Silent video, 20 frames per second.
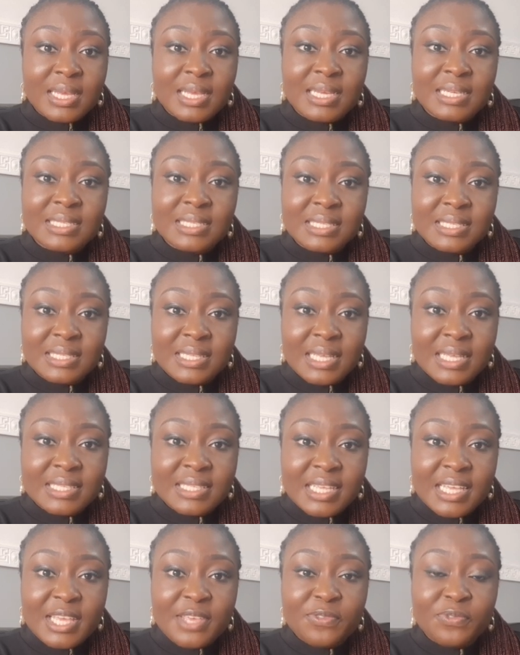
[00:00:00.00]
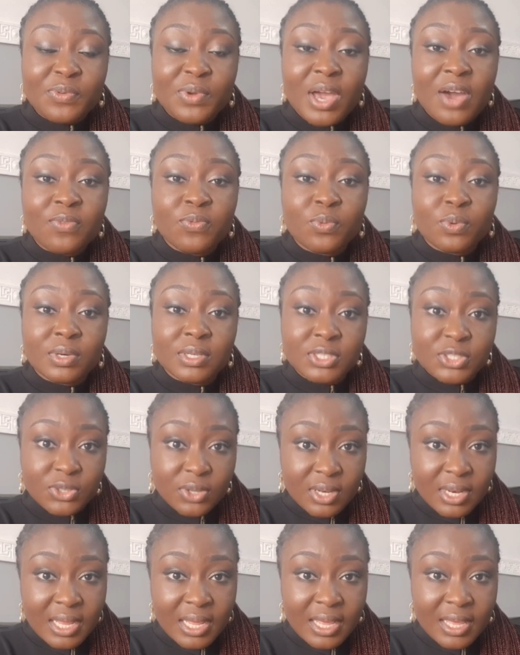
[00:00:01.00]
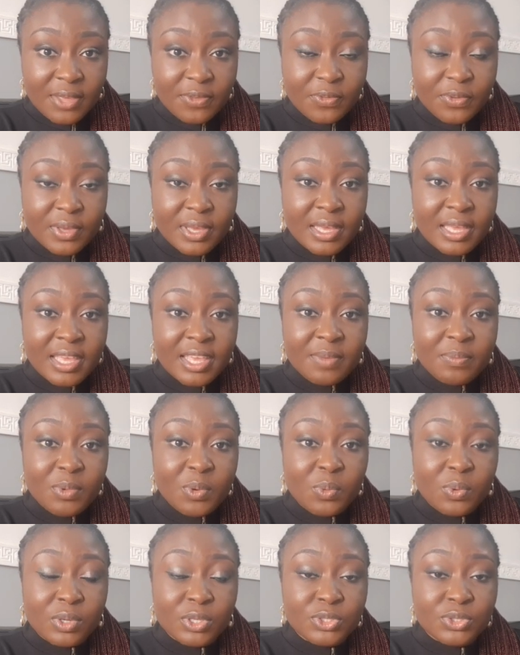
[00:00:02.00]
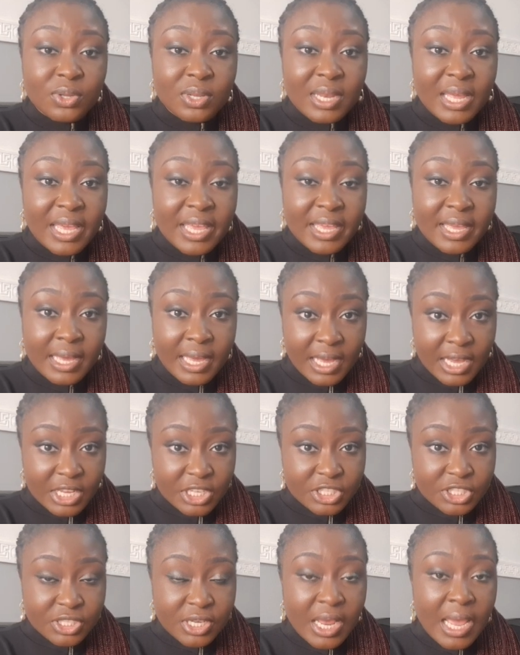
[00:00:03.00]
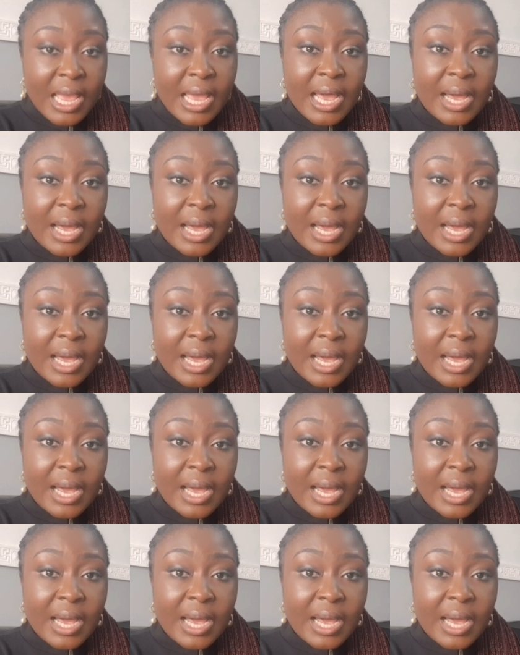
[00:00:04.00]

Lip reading: And she says that if you have $1, if you can give me $1 in cash,